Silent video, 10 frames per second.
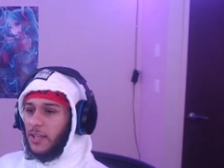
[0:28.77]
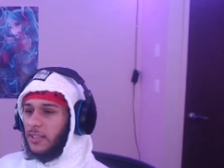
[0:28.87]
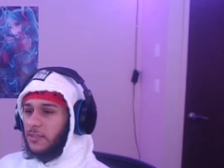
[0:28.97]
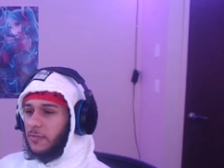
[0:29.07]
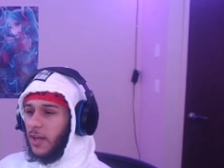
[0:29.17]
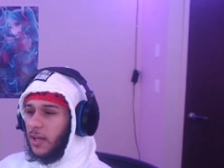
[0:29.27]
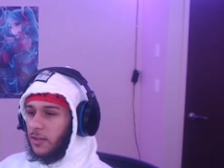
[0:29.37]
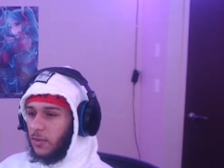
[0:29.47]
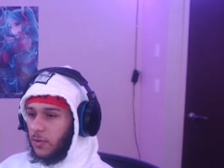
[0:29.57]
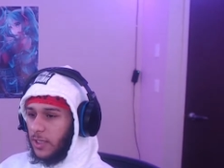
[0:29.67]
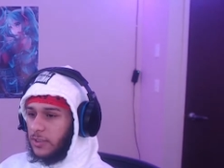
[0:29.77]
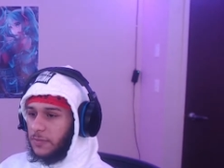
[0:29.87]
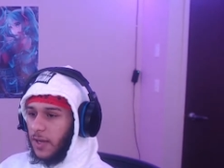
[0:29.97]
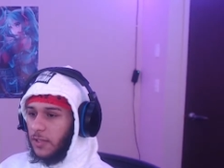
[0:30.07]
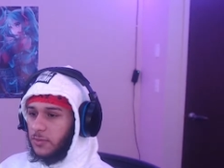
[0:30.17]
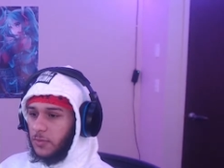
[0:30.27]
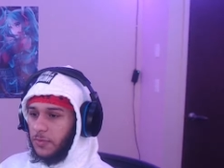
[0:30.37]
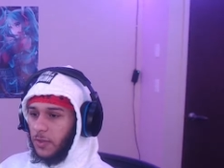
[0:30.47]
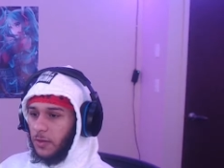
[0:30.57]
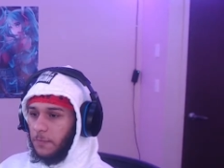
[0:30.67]
That's fire though. That's fire so
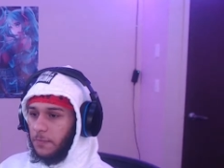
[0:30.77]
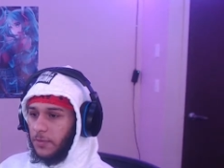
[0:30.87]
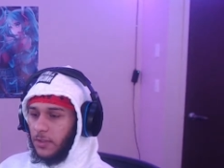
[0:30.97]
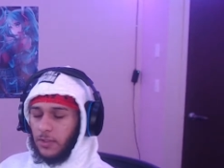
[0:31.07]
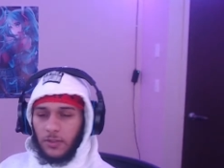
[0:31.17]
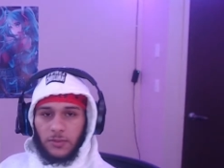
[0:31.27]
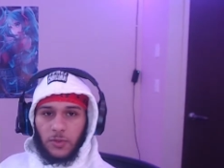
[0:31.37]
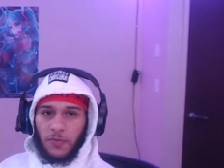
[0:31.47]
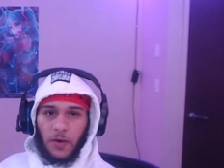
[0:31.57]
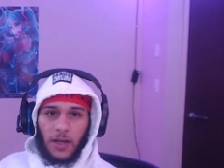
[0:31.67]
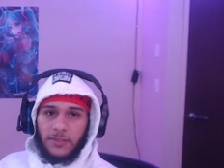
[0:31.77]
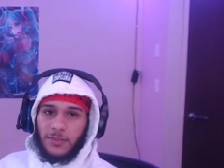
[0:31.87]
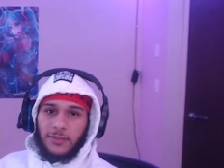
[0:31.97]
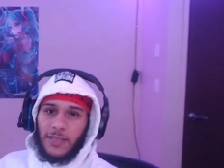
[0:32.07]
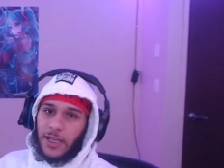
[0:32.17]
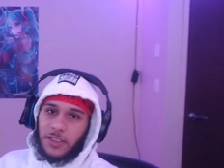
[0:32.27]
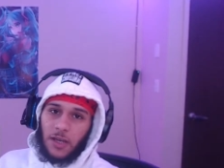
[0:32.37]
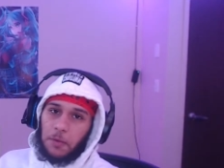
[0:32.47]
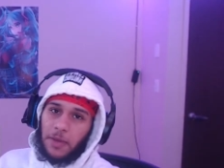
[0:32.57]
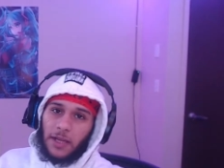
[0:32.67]
far. So far, it's it's actually
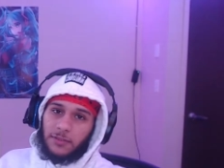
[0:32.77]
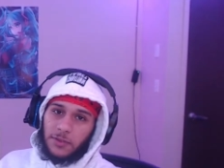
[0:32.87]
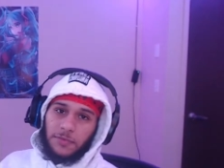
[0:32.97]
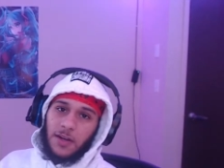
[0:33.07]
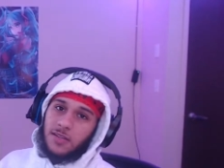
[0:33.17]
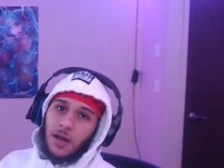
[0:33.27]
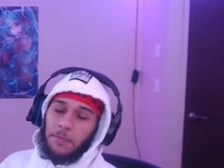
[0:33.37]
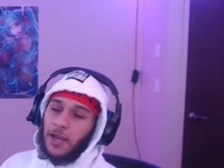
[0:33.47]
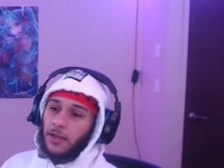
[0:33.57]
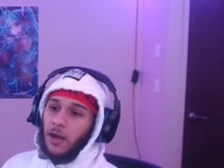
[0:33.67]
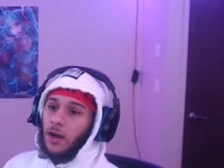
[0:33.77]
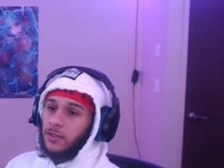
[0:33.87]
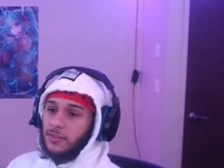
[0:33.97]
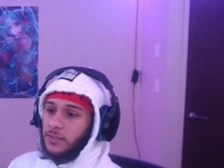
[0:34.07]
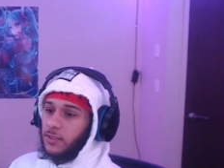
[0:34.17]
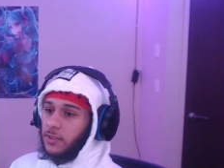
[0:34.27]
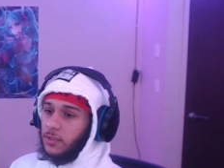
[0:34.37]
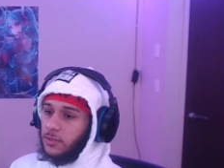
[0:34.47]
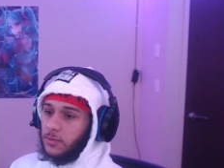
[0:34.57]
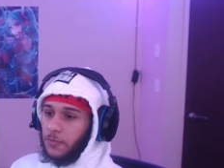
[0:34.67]
not bad. So far, it's not bad. Honestly,
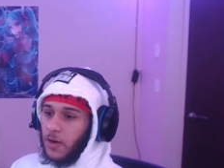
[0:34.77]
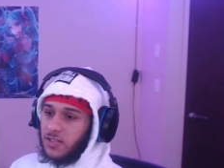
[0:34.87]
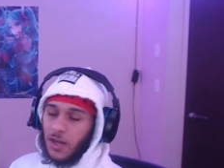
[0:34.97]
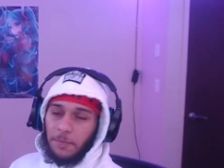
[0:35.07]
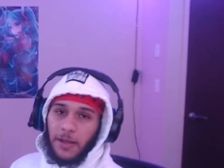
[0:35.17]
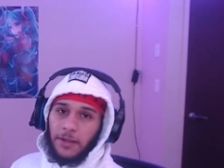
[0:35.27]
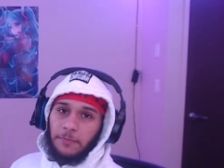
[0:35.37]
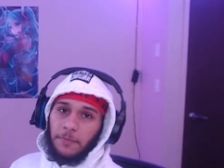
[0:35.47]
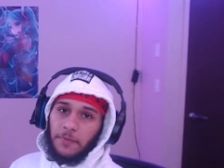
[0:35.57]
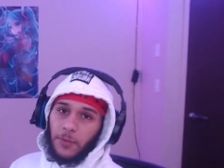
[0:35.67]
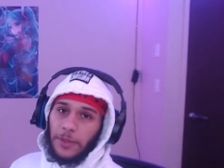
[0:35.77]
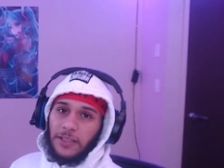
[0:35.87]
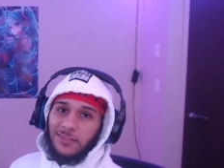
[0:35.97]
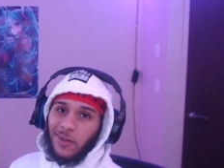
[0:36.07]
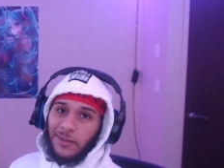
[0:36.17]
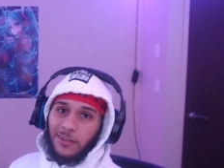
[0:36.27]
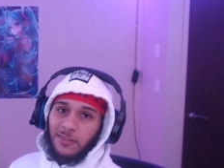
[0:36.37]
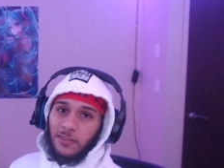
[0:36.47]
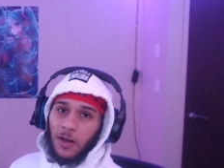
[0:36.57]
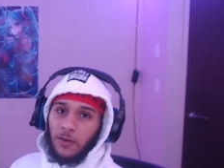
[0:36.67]
so far it's not bad. The way he started the
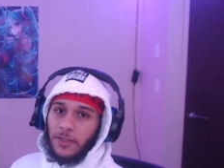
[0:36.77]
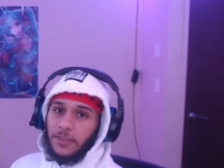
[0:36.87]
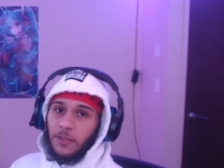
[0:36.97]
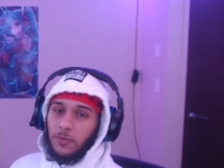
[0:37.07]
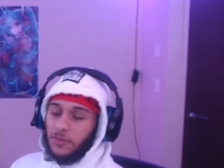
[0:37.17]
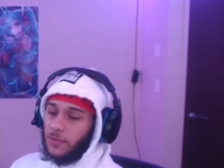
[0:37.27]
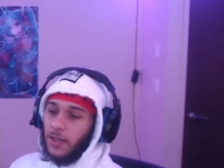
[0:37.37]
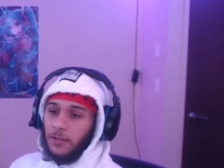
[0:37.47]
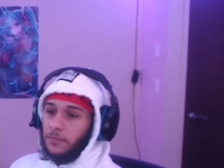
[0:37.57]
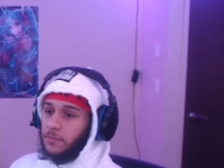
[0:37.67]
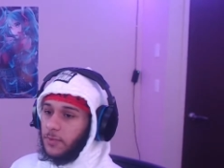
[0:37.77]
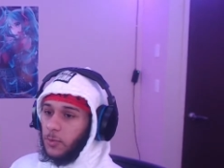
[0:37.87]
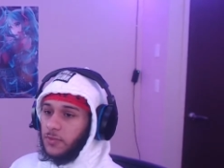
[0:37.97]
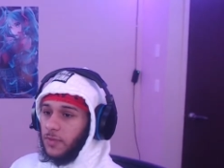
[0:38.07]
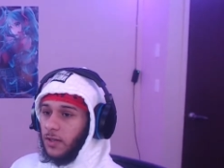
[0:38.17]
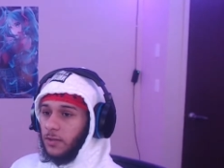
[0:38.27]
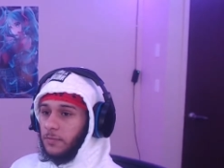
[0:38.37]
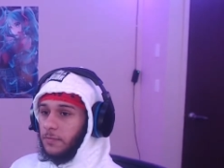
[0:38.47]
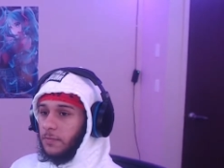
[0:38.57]
song right there was fire. It was fire.